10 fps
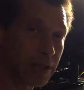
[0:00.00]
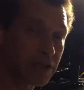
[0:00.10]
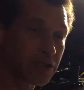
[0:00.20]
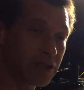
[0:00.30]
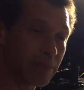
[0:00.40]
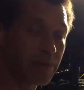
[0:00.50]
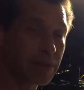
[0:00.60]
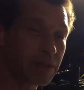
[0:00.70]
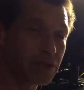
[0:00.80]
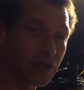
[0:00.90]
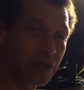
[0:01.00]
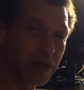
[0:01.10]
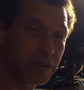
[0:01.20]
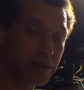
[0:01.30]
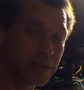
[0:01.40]
are accepting the
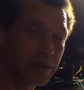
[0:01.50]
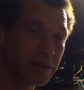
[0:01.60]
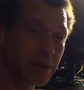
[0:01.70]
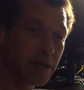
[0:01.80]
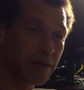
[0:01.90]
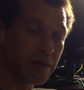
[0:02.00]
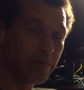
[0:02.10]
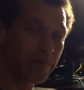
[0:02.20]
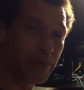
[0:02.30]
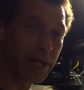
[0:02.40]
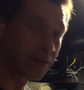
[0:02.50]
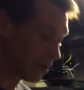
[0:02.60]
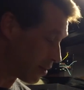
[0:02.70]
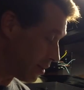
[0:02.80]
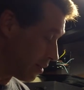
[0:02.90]
charge
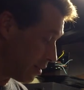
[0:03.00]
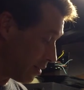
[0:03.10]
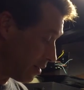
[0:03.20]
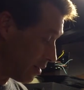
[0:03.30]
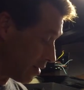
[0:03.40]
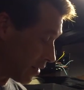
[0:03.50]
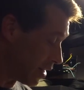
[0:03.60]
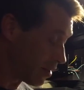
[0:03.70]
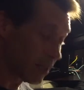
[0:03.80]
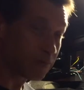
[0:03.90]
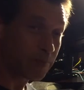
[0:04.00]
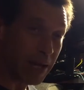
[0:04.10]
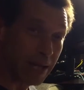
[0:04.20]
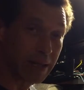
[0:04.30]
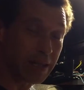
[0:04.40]
better than this
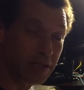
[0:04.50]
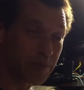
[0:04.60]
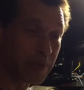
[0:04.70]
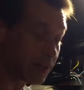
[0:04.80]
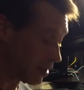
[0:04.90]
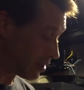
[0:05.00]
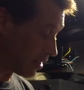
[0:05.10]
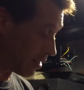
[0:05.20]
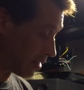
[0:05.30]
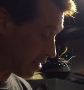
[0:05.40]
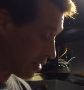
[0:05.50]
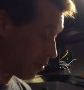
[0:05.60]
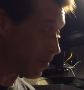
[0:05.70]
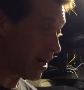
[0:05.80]
bank is, because the